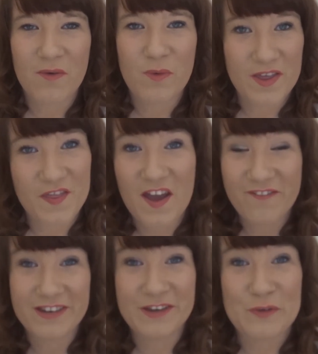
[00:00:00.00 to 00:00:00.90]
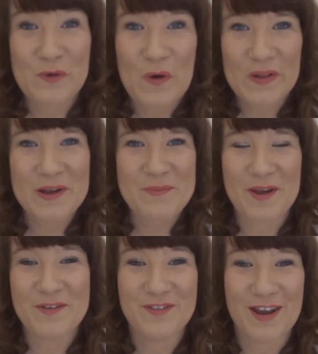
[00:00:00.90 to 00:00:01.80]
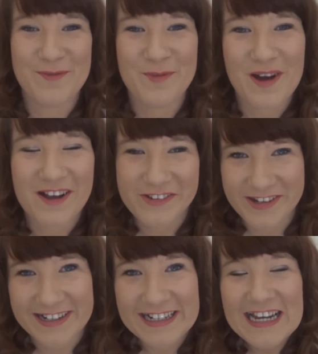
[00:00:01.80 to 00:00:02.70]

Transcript: with a video all about fibromyalgia.